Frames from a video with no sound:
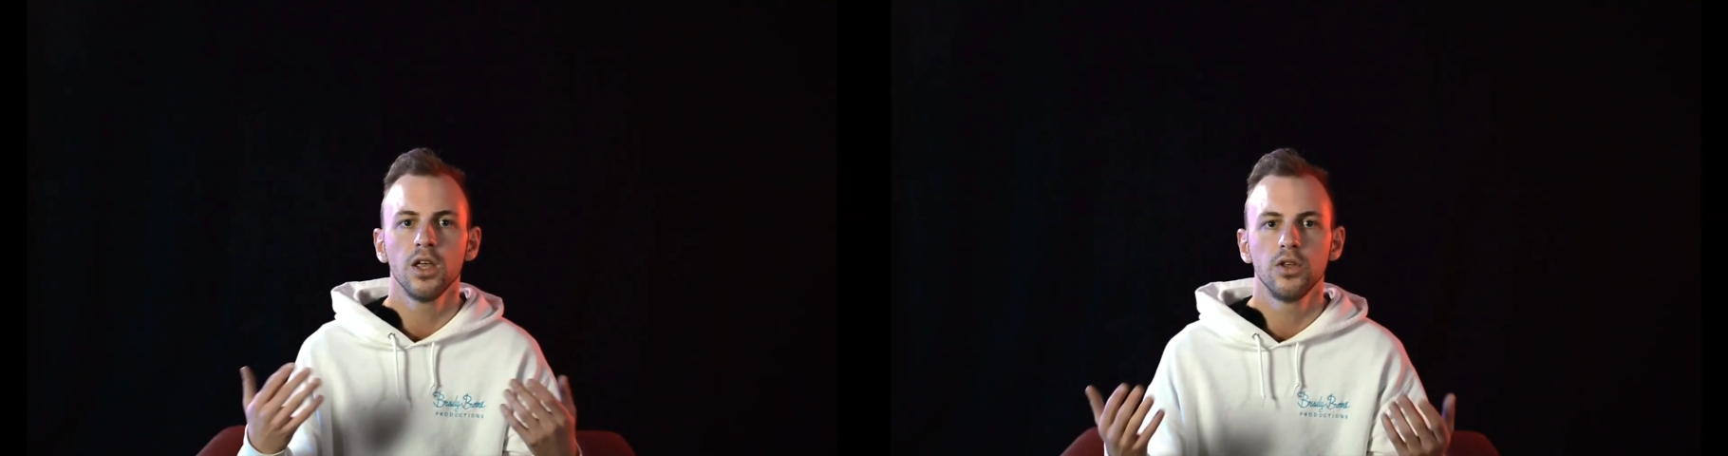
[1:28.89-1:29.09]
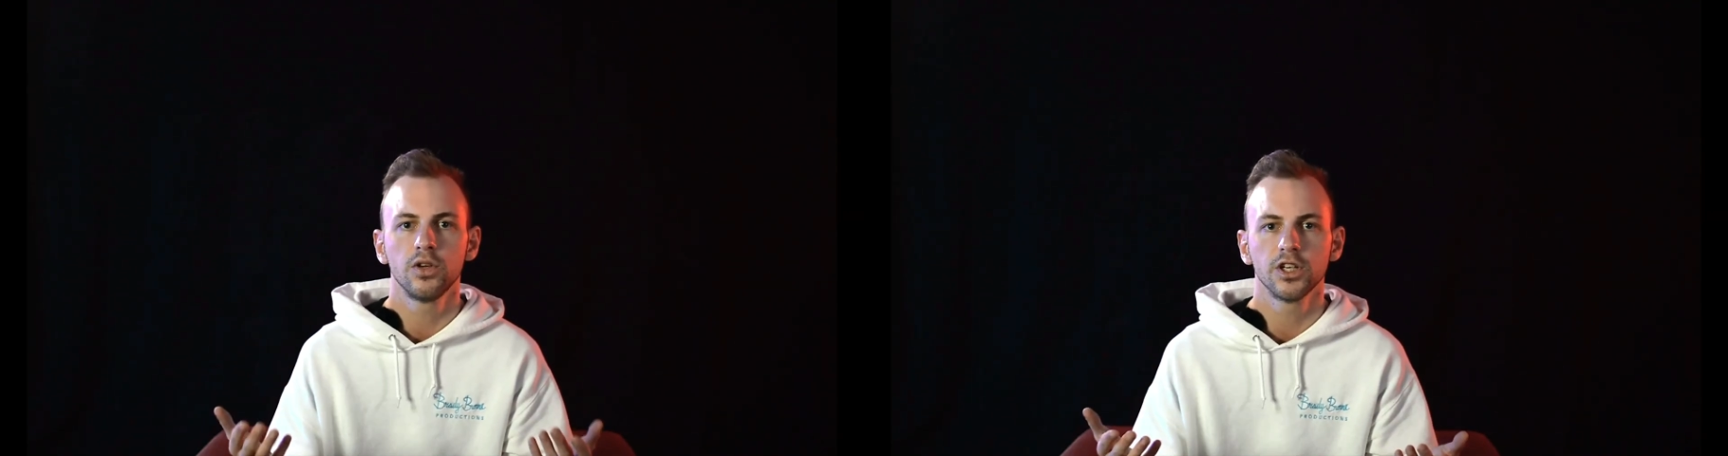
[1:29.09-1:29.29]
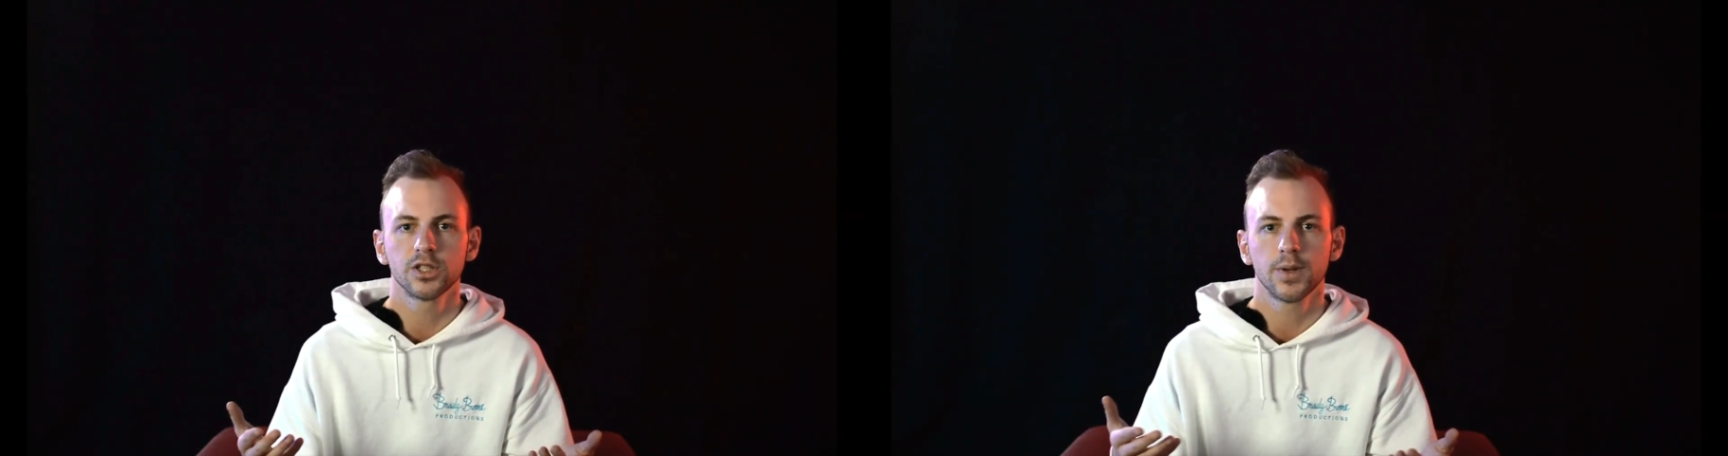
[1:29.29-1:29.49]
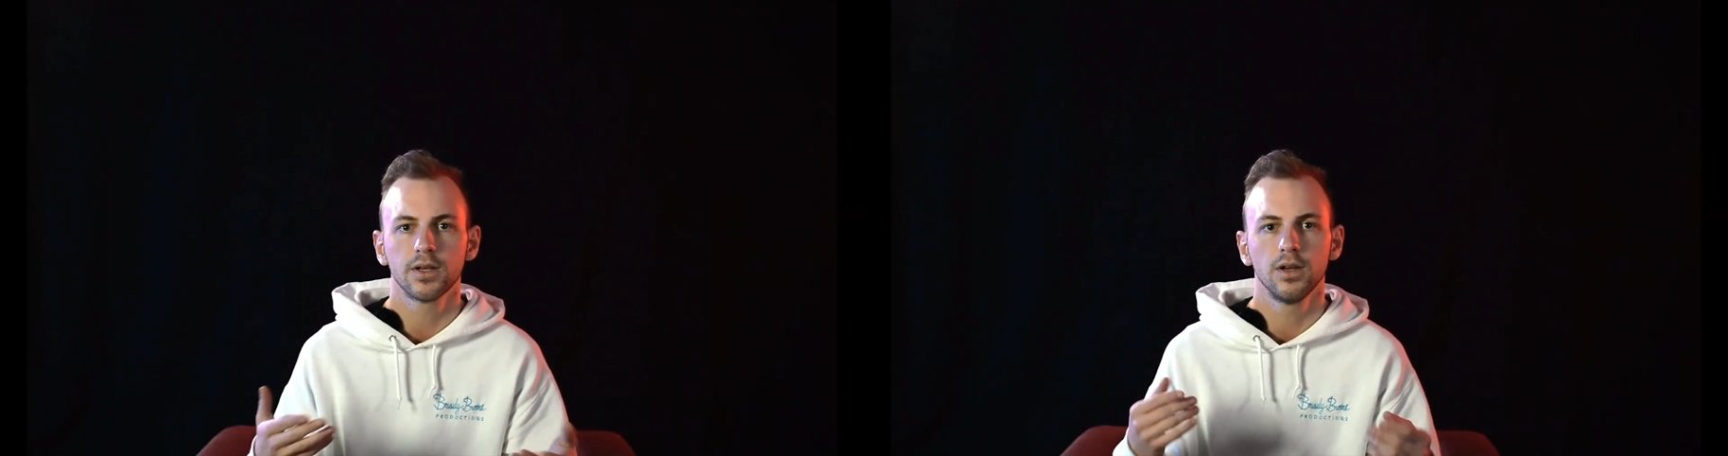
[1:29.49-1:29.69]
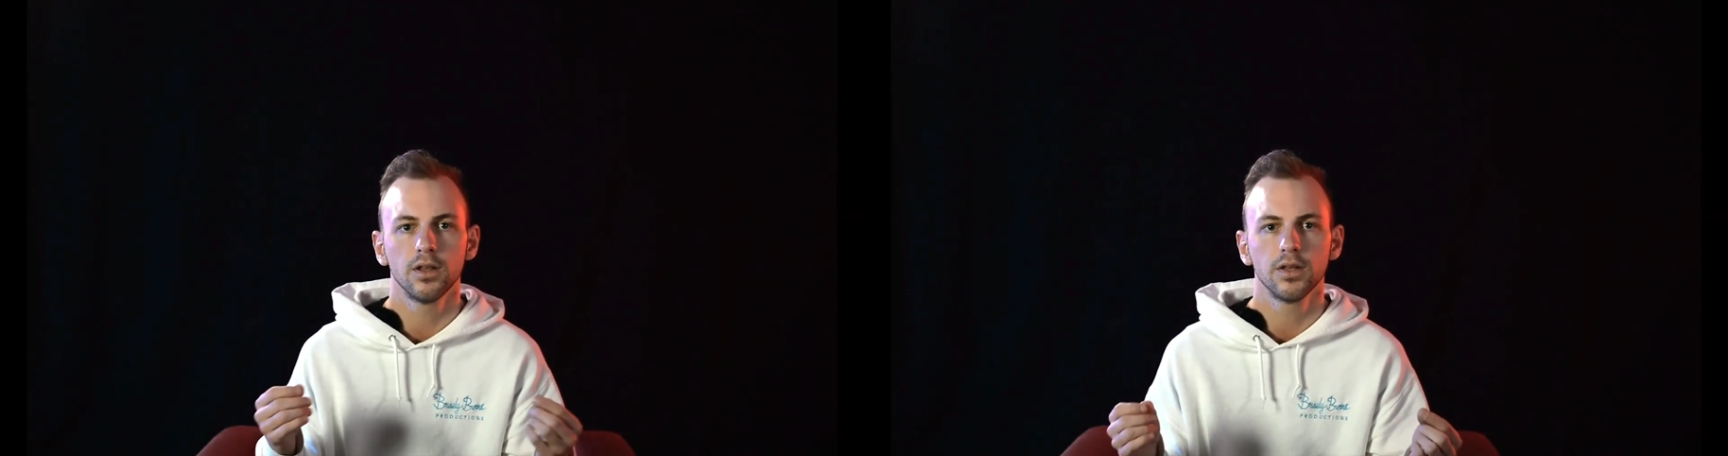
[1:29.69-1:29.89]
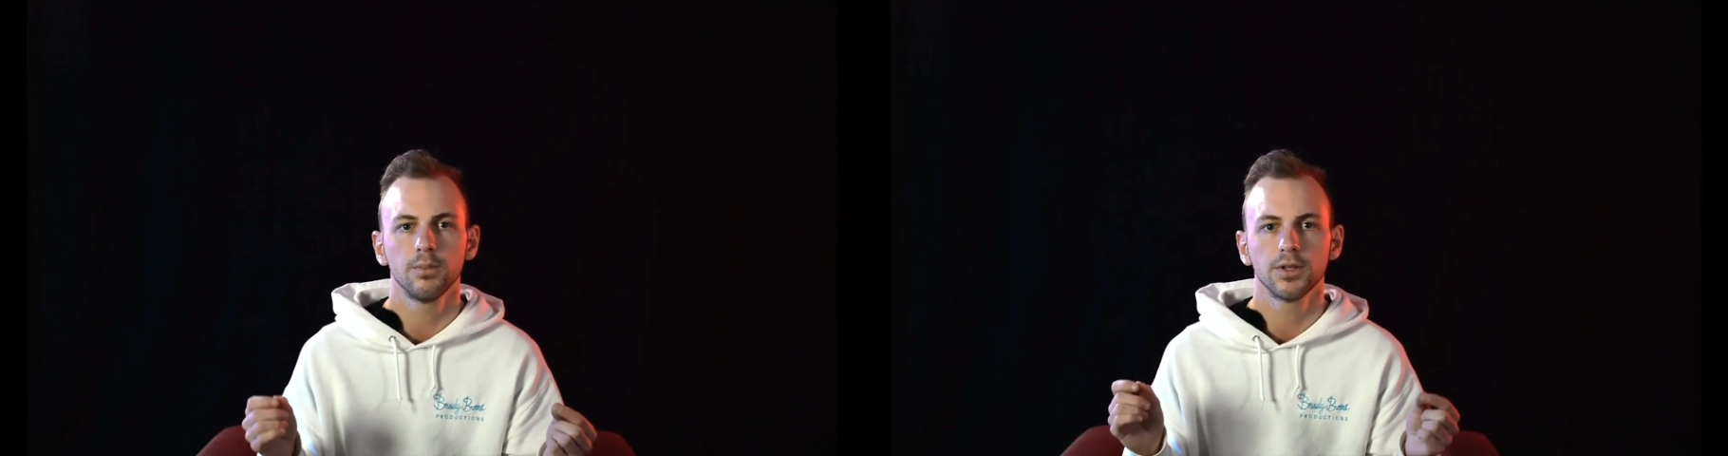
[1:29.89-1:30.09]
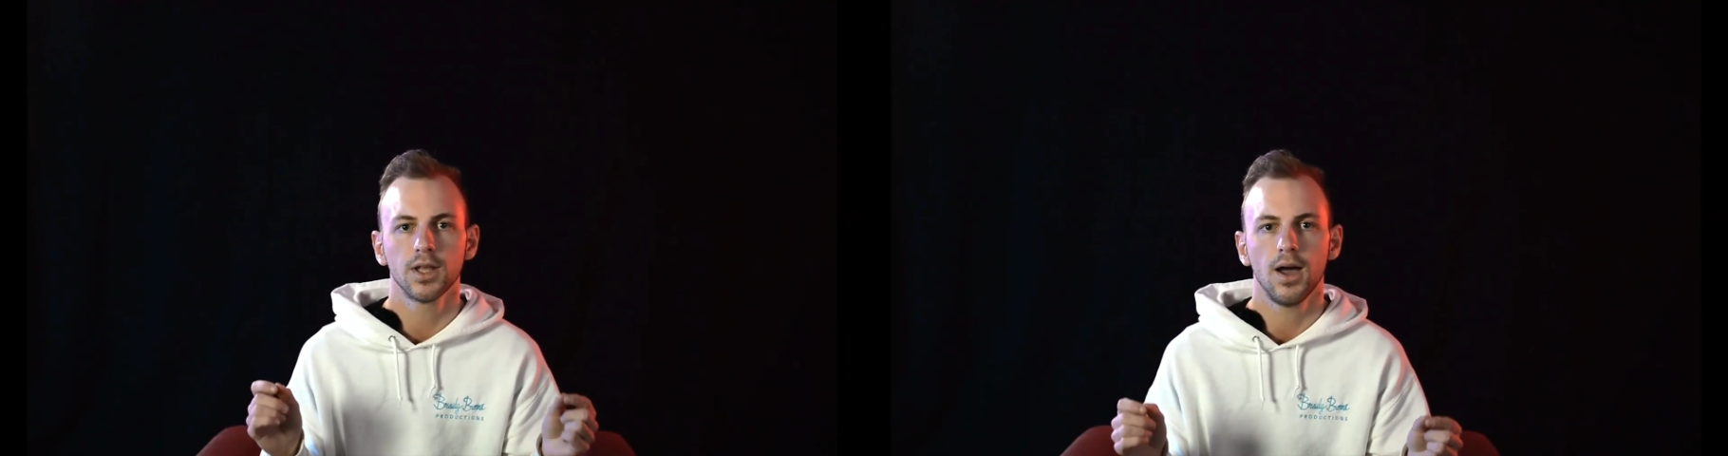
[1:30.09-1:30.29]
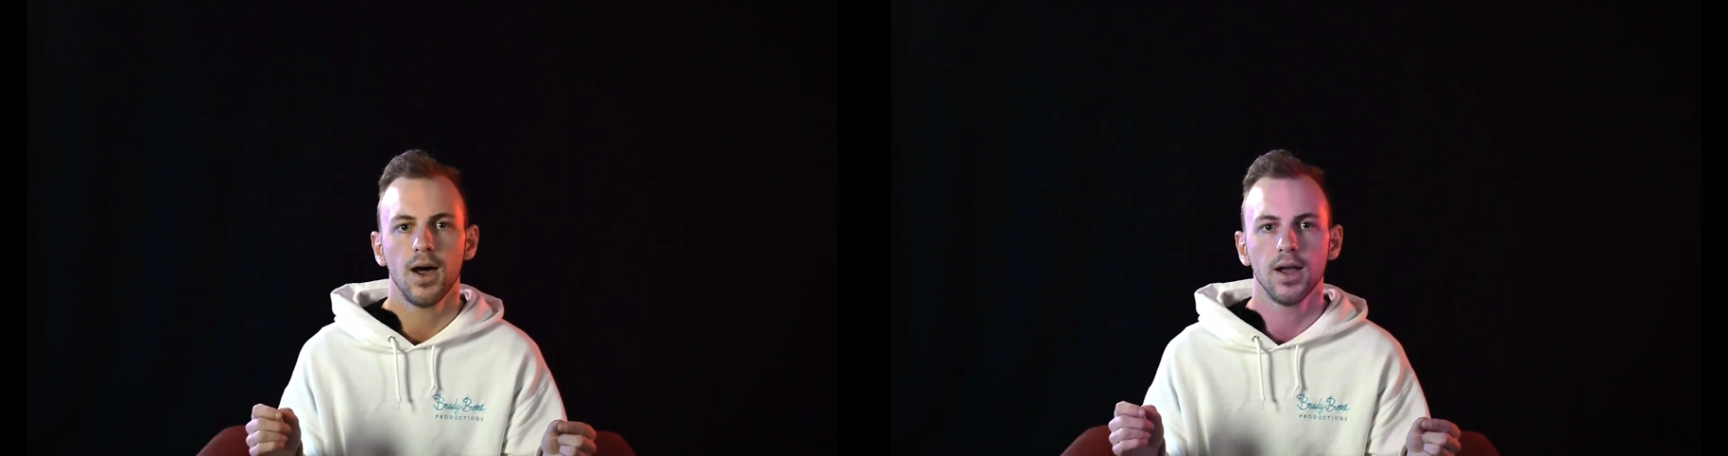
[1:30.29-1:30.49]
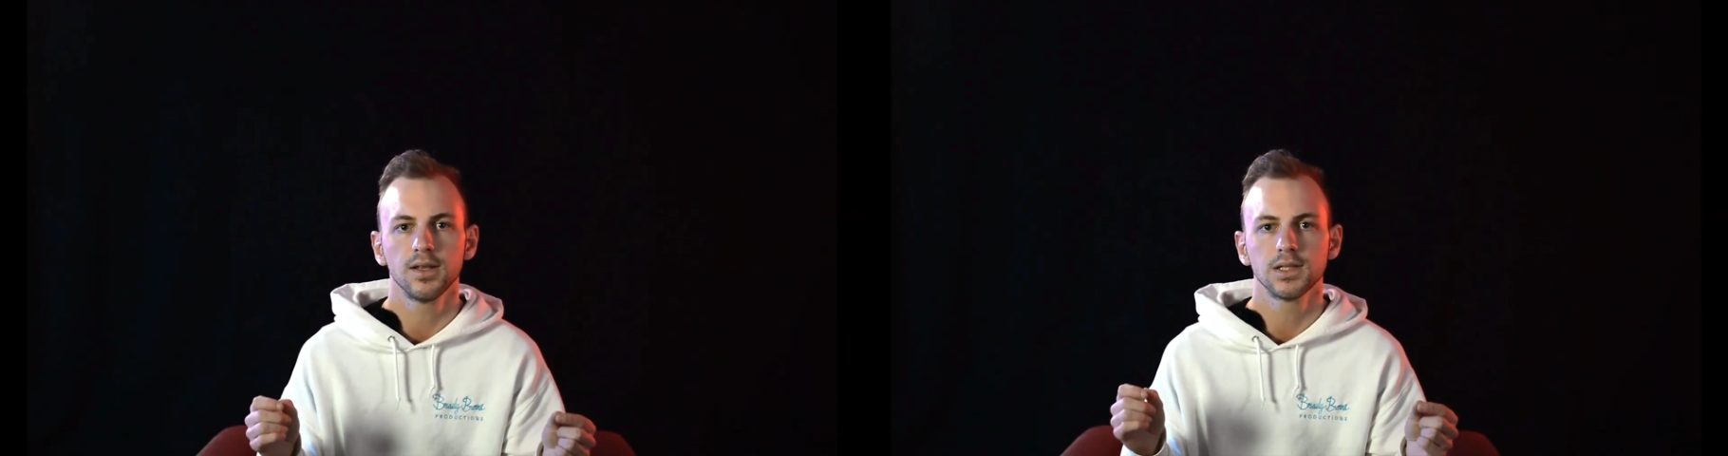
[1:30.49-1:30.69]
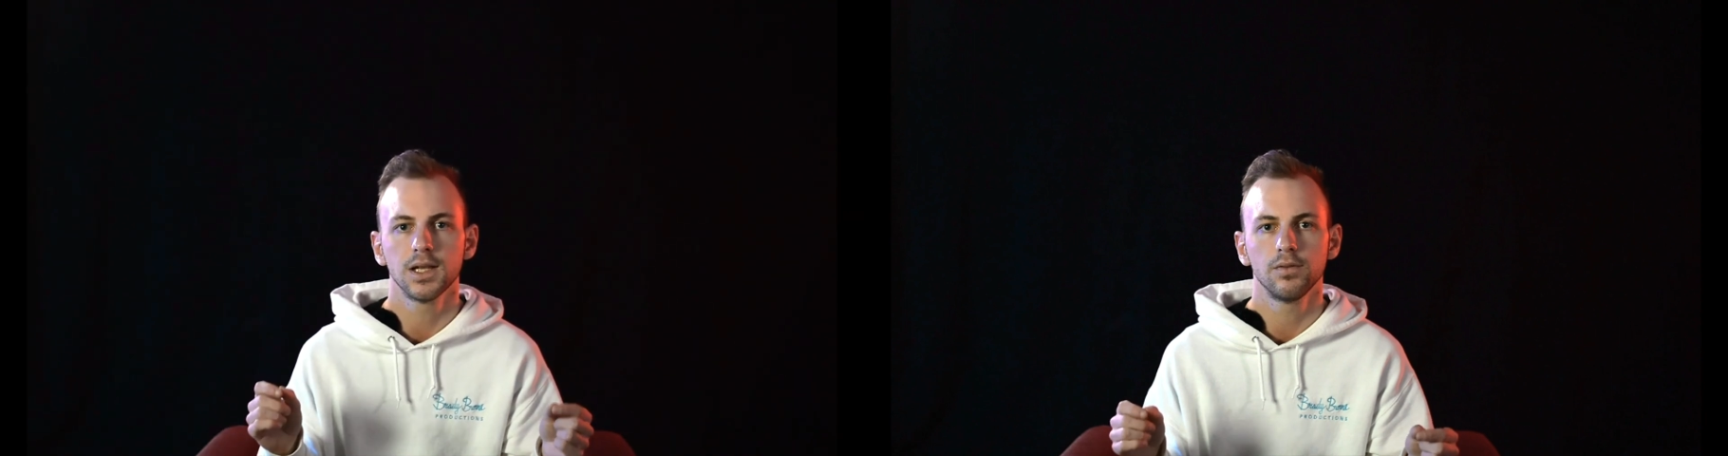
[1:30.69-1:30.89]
you can expect nothing but the highest